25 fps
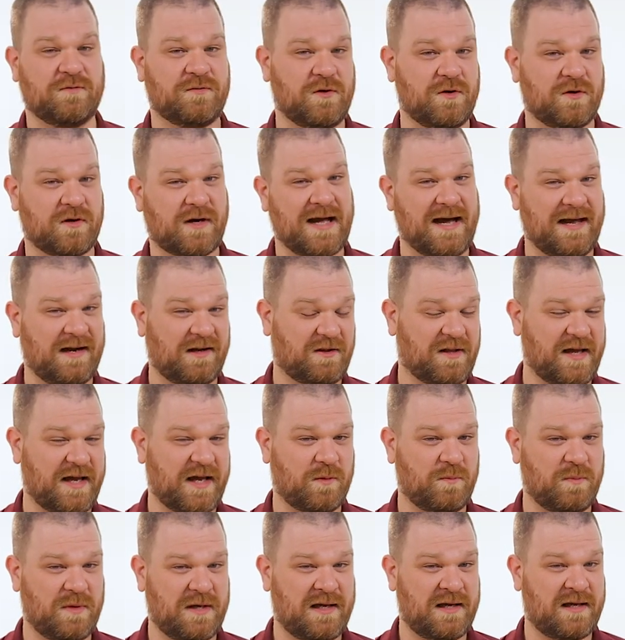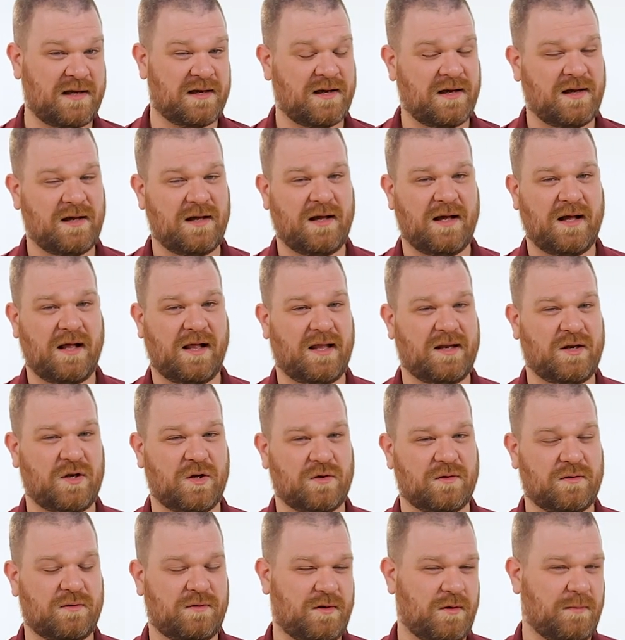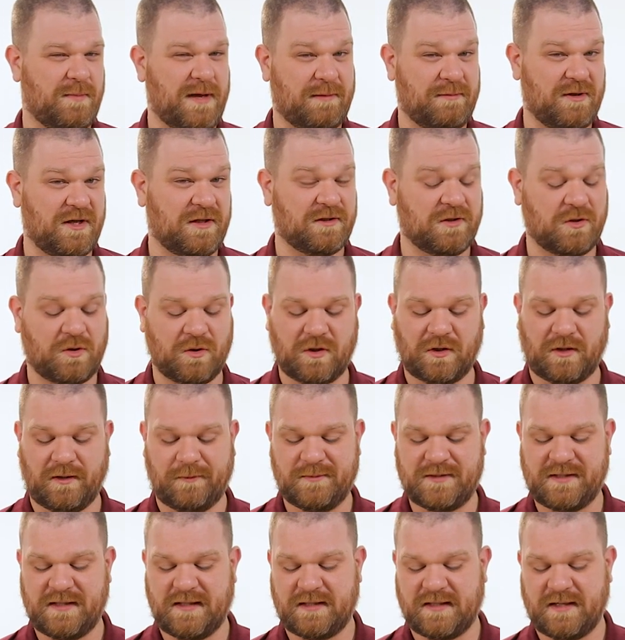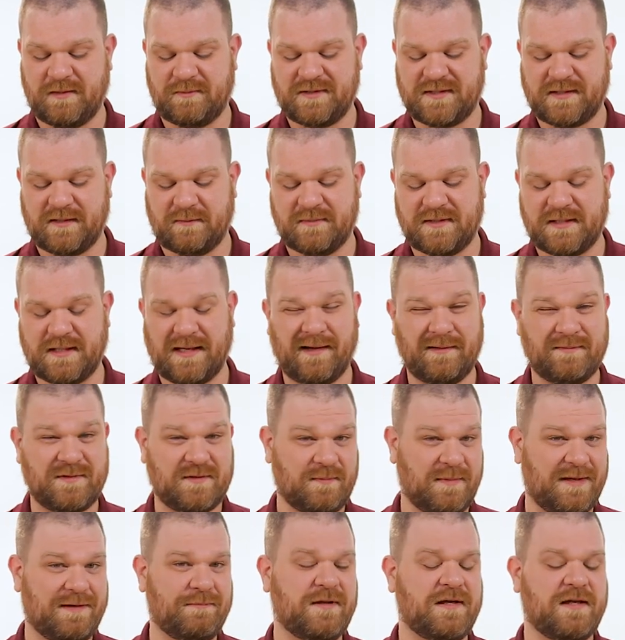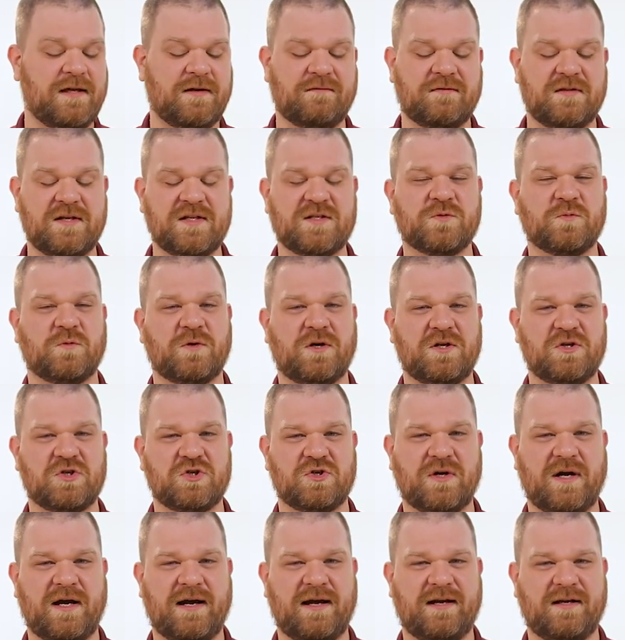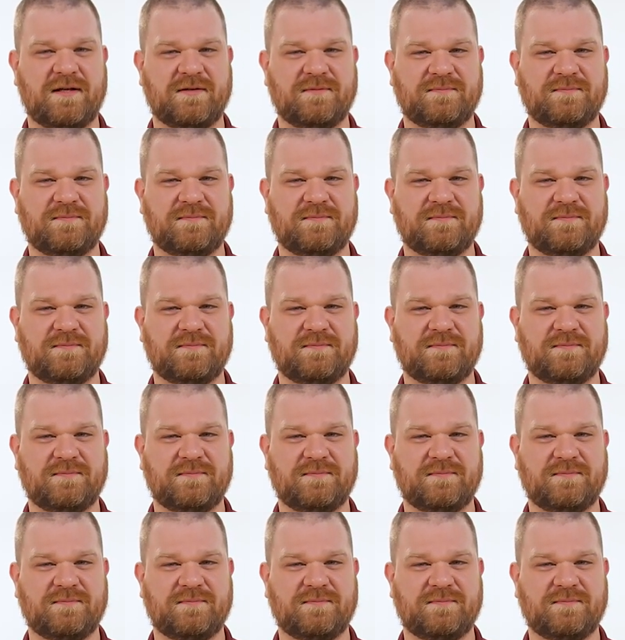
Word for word: if you're kind of like me and you're you may be a little clumsy at them sometimes, maybe give this one a try.